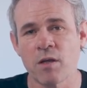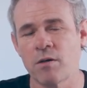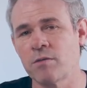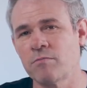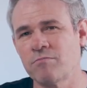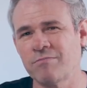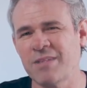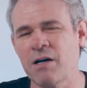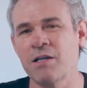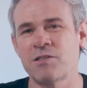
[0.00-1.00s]
and
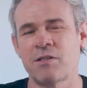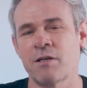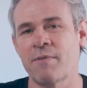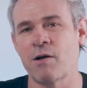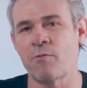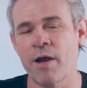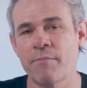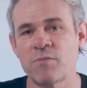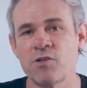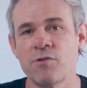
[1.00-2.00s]
now here's the thing about
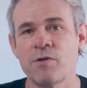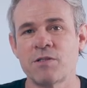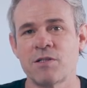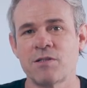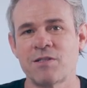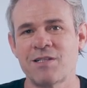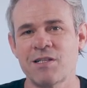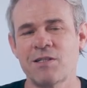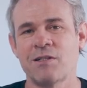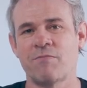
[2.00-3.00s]
RAM too, is it
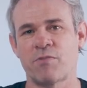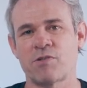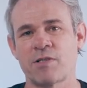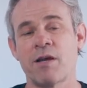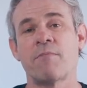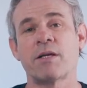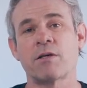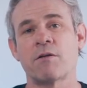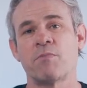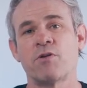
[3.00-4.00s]
doesn't per se make
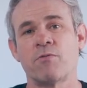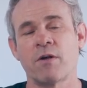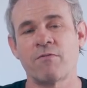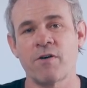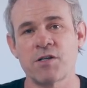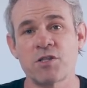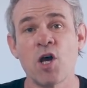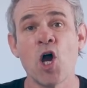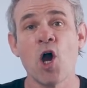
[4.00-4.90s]
the computer run faster,